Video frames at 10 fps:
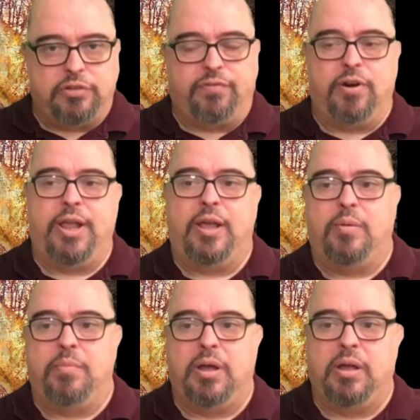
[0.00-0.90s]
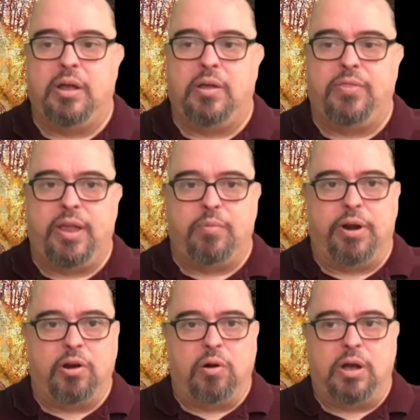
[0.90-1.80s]
for him, they run
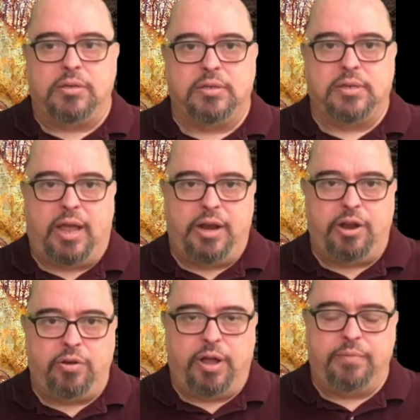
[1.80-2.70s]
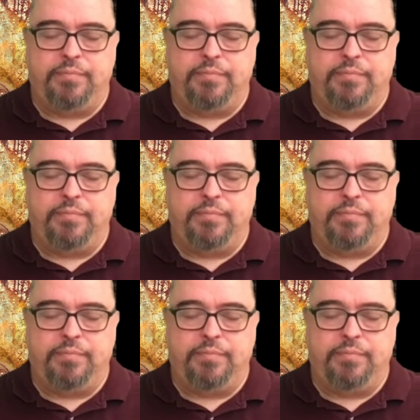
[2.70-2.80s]
across Tionoga.